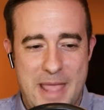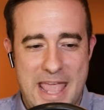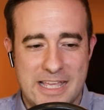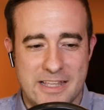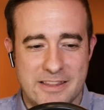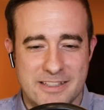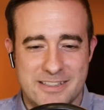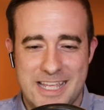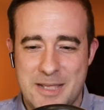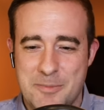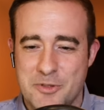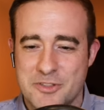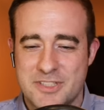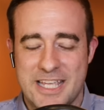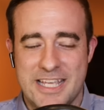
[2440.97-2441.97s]
banging the
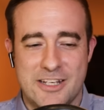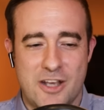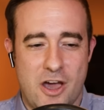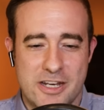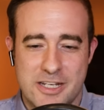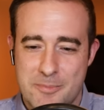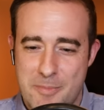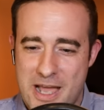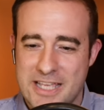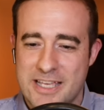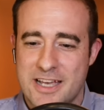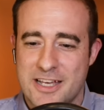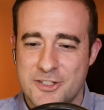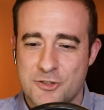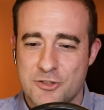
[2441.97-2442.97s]
table saying, Not in my
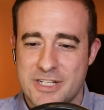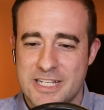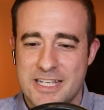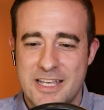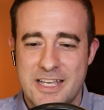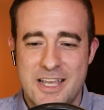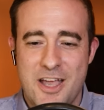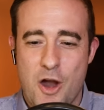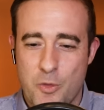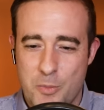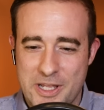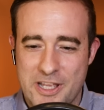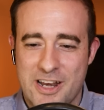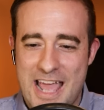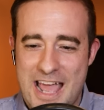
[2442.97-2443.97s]
country are
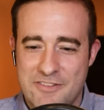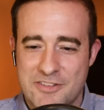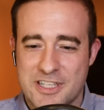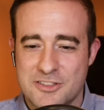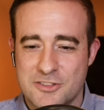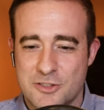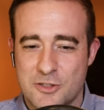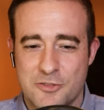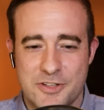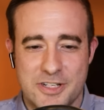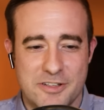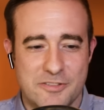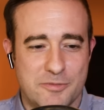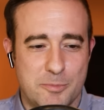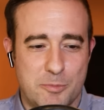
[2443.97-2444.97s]
we going to have a
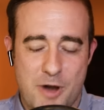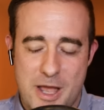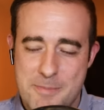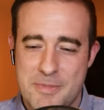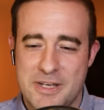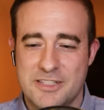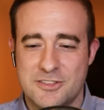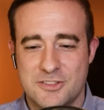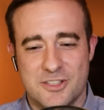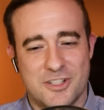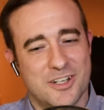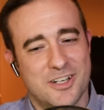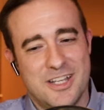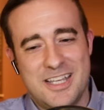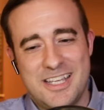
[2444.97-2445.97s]
conservative prime
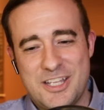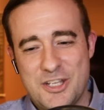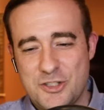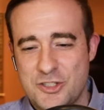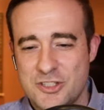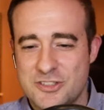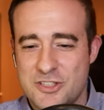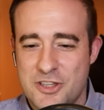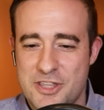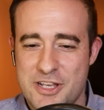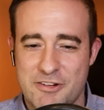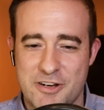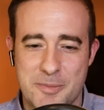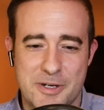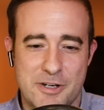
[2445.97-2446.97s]
minister. Just a
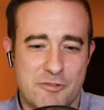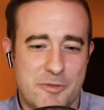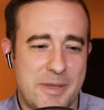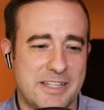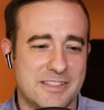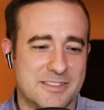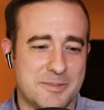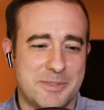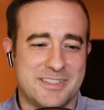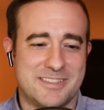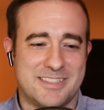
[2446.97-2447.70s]
theory, but it remains to be